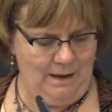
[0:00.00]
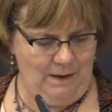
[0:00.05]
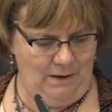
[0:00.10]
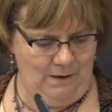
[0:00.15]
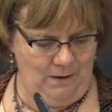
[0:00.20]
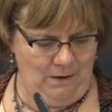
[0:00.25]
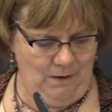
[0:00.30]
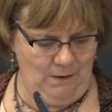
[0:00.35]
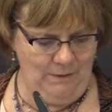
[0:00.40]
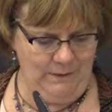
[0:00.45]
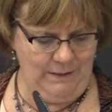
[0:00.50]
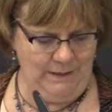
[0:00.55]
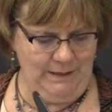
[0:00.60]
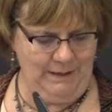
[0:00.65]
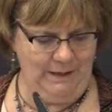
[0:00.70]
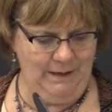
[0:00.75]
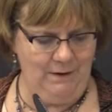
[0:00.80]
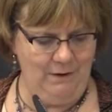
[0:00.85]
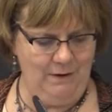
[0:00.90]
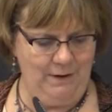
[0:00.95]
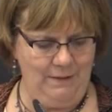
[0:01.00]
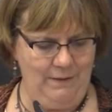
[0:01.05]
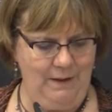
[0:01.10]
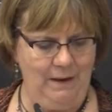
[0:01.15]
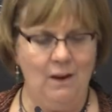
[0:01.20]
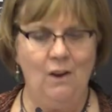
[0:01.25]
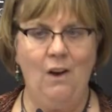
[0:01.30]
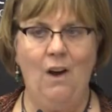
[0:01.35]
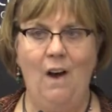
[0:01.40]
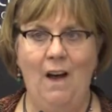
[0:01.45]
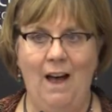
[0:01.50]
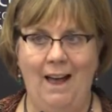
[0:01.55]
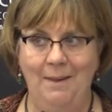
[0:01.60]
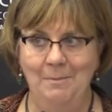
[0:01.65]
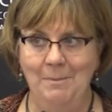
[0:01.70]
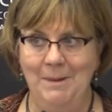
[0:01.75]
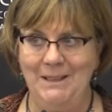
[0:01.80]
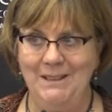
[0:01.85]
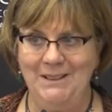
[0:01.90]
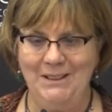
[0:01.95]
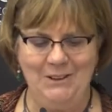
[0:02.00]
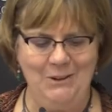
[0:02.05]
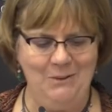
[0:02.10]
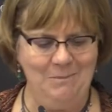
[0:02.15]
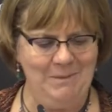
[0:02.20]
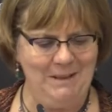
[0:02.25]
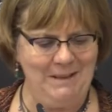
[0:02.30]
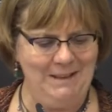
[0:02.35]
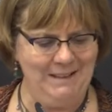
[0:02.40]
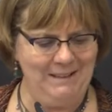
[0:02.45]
honing in on the common human